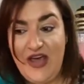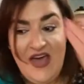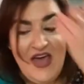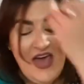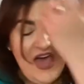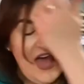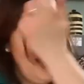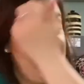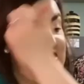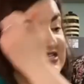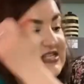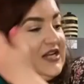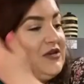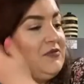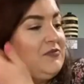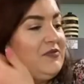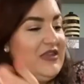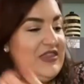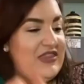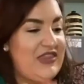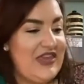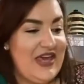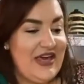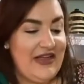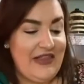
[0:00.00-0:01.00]
And didn't we
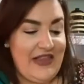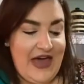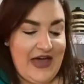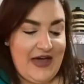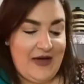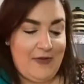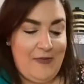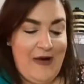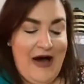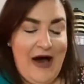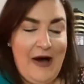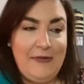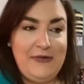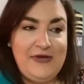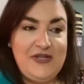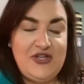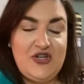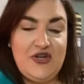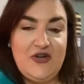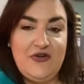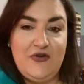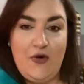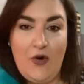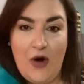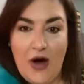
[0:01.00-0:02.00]
think like, wow, we
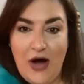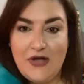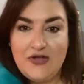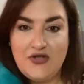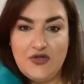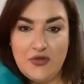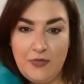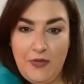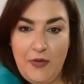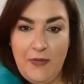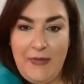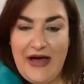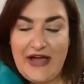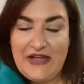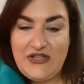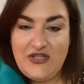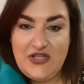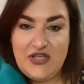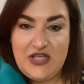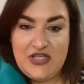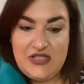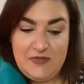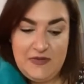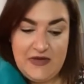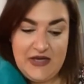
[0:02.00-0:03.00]
should have quadruple batch
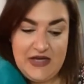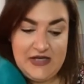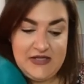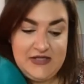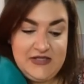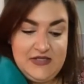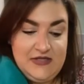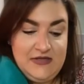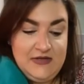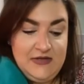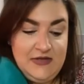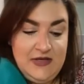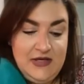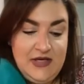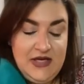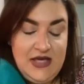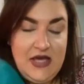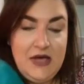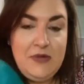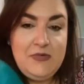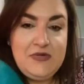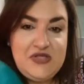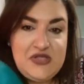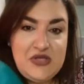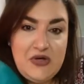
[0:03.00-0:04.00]
this because it
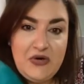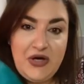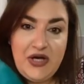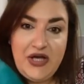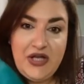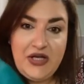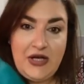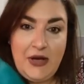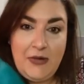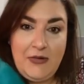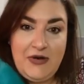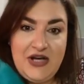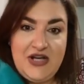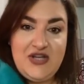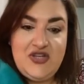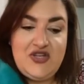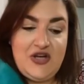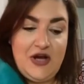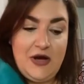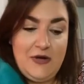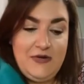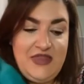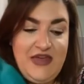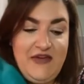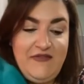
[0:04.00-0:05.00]
was so good and I wanted to share
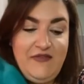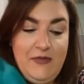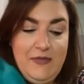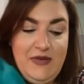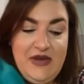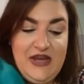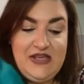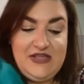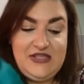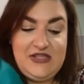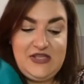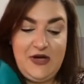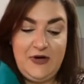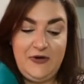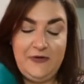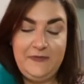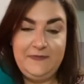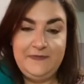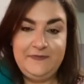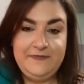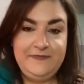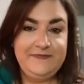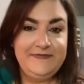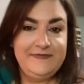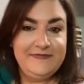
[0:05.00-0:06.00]
it with everybody. So
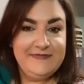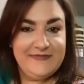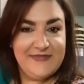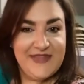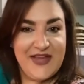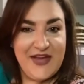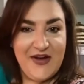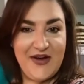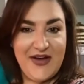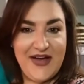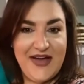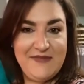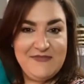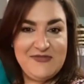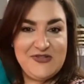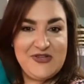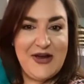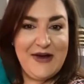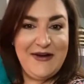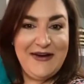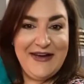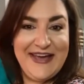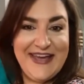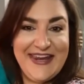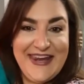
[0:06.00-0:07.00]
here I am
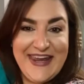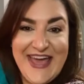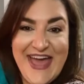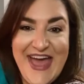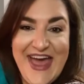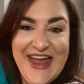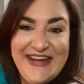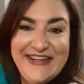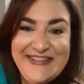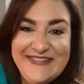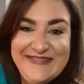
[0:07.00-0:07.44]
sharing it again.